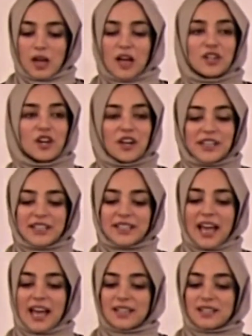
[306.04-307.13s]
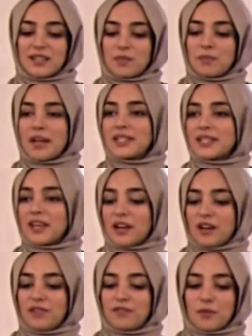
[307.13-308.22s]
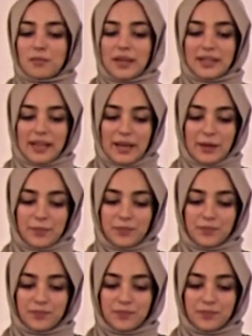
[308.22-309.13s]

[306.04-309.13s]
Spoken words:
I caught his hand, my Sarah from Bethlehem.